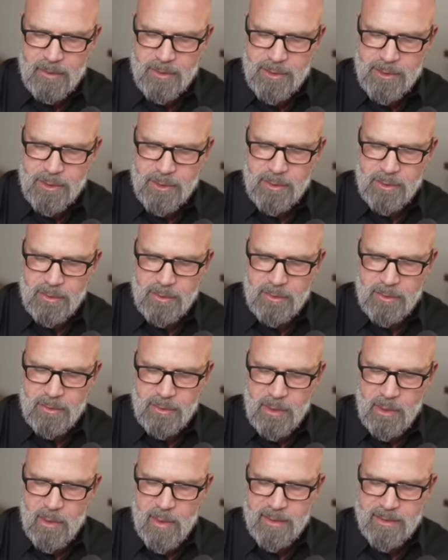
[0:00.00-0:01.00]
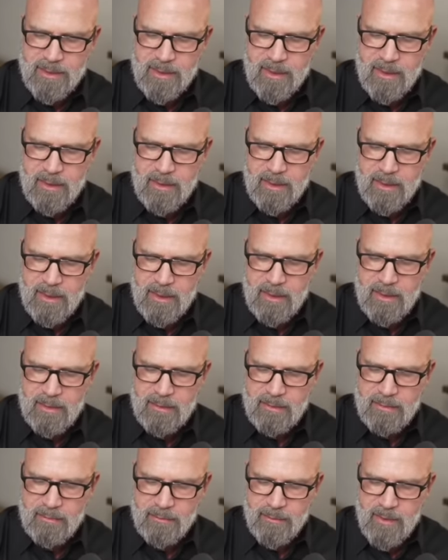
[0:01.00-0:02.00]
to go out there
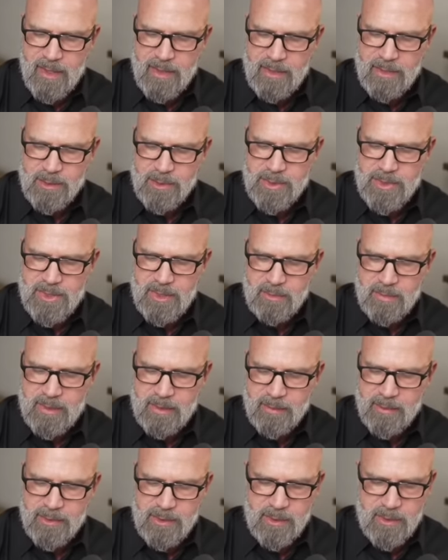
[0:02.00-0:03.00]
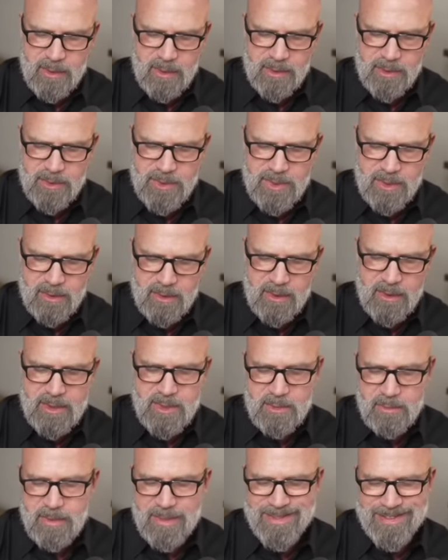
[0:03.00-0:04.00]
and find interesting people doing interesting
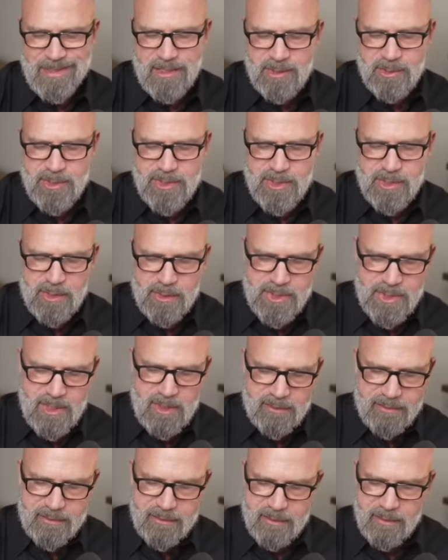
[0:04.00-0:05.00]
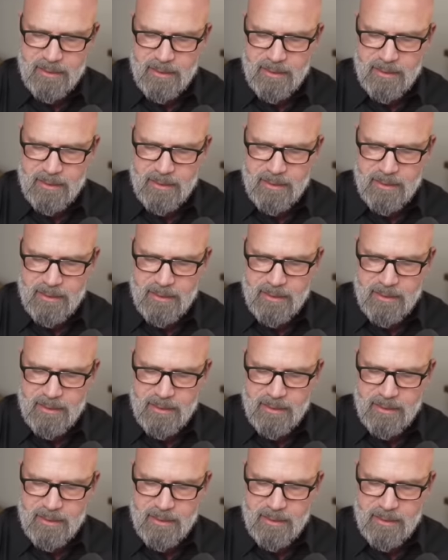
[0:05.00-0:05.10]
things and being interesting yourself.